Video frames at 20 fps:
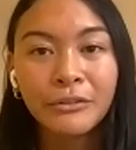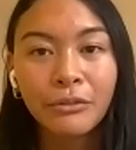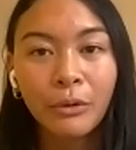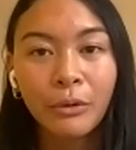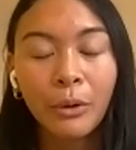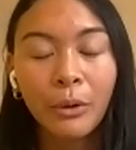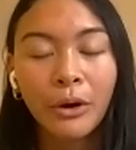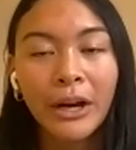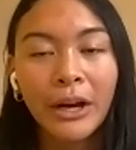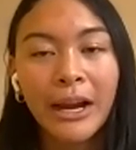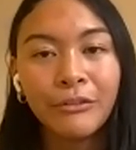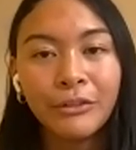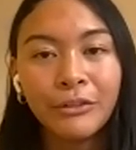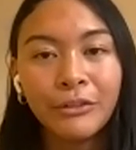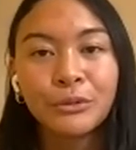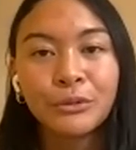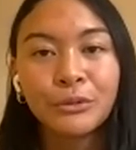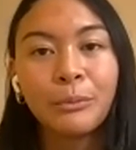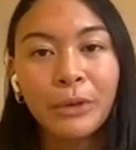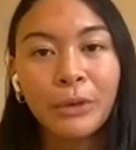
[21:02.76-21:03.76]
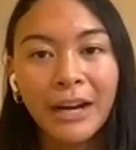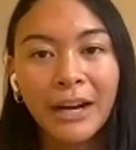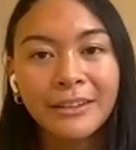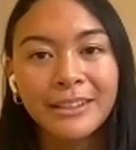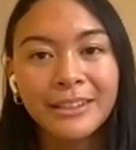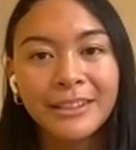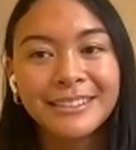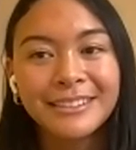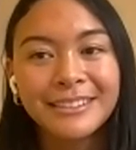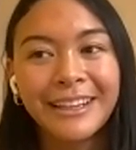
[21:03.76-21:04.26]
for every swim
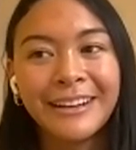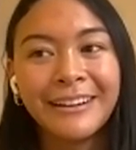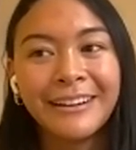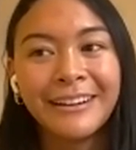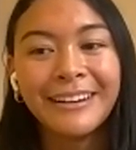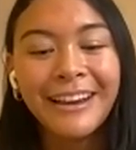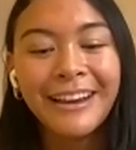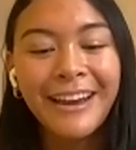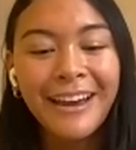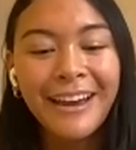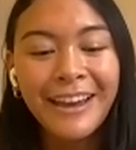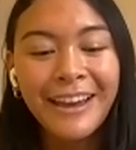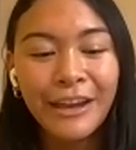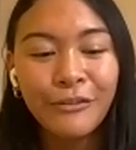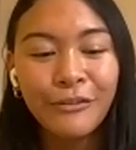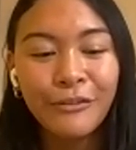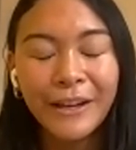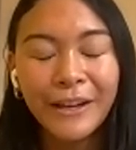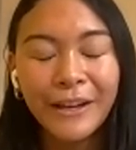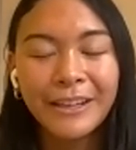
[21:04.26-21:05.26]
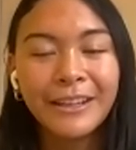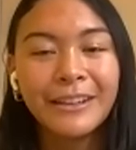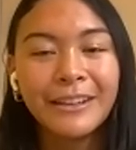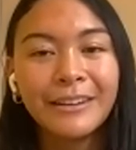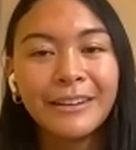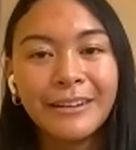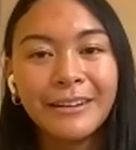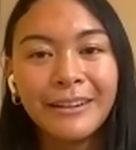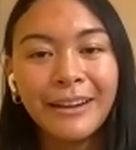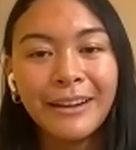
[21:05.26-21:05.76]
practice. And if I
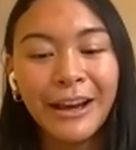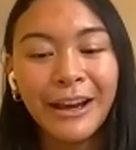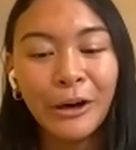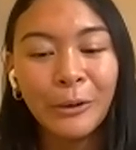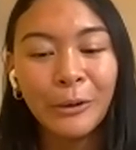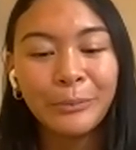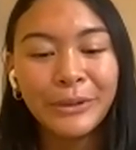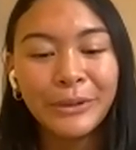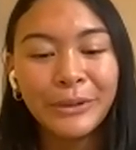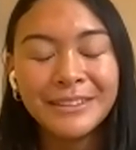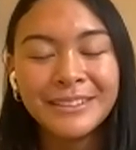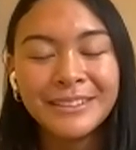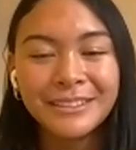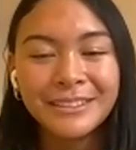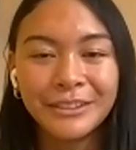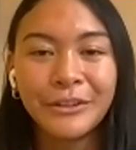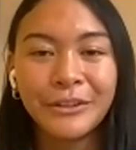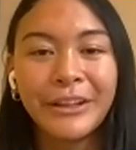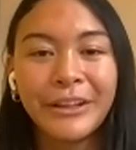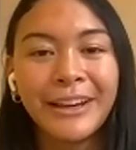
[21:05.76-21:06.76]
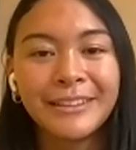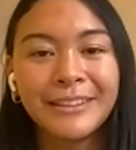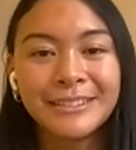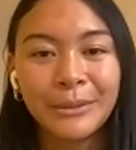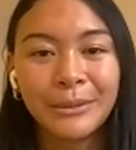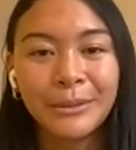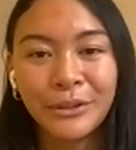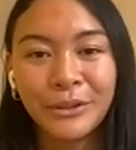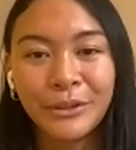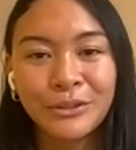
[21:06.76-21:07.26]
can help instill that in
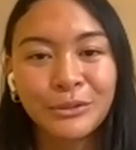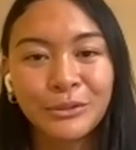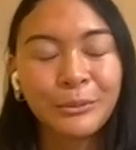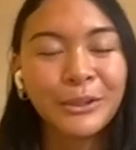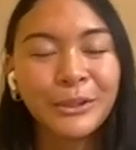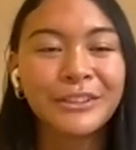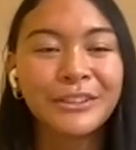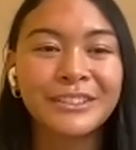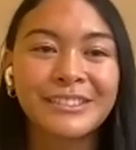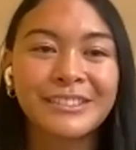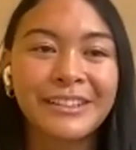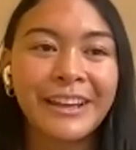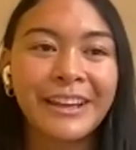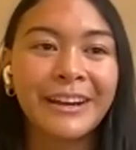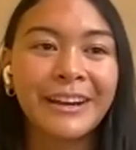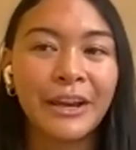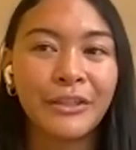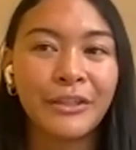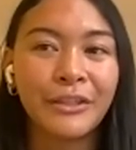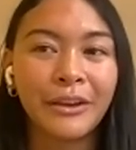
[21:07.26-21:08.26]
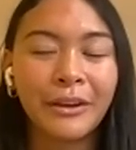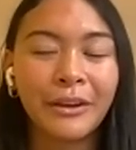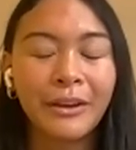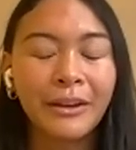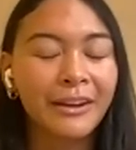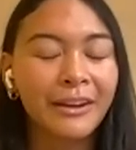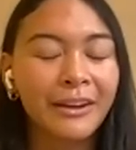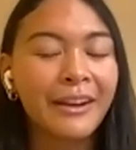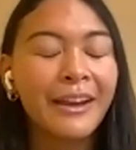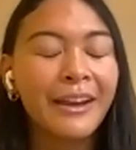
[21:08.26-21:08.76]
some of the swimmers, then I
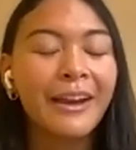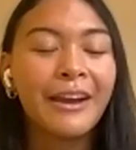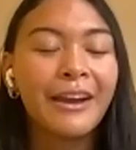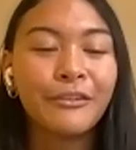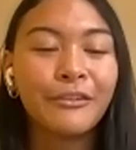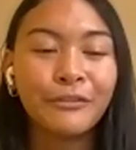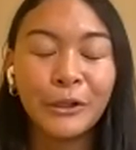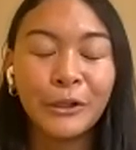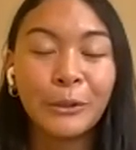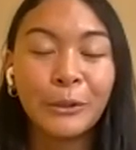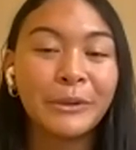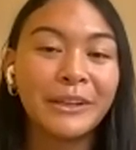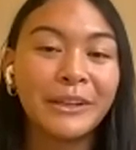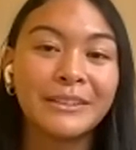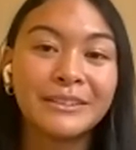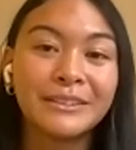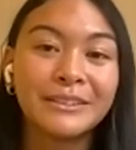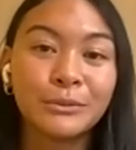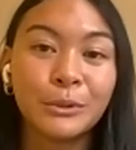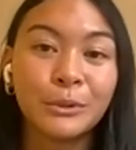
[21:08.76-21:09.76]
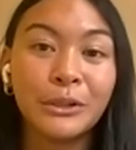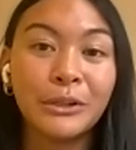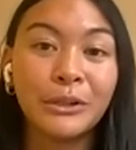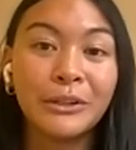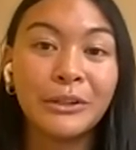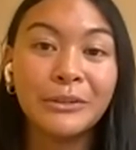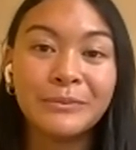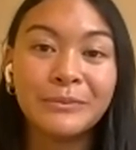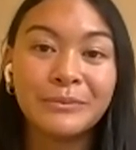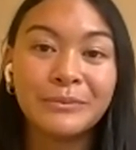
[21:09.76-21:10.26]
think Philippines
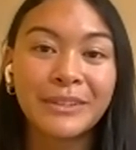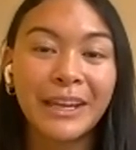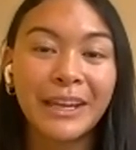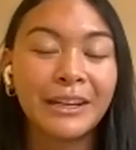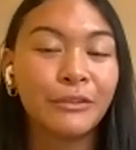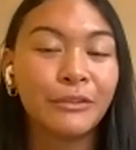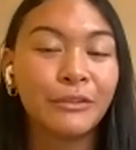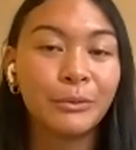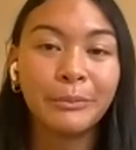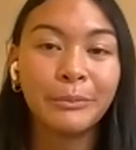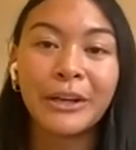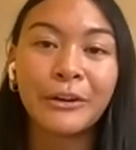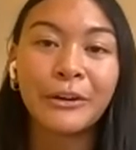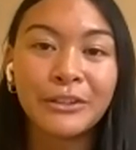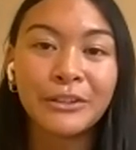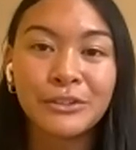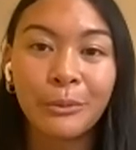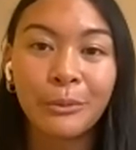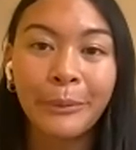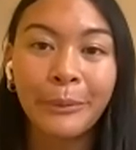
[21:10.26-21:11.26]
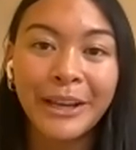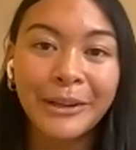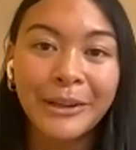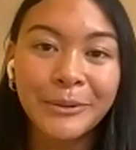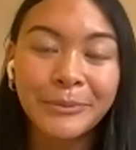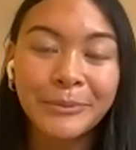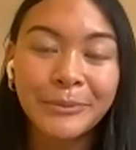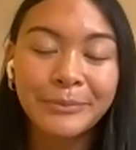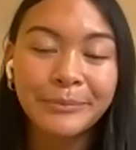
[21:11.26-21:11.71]
will get even better at swimming.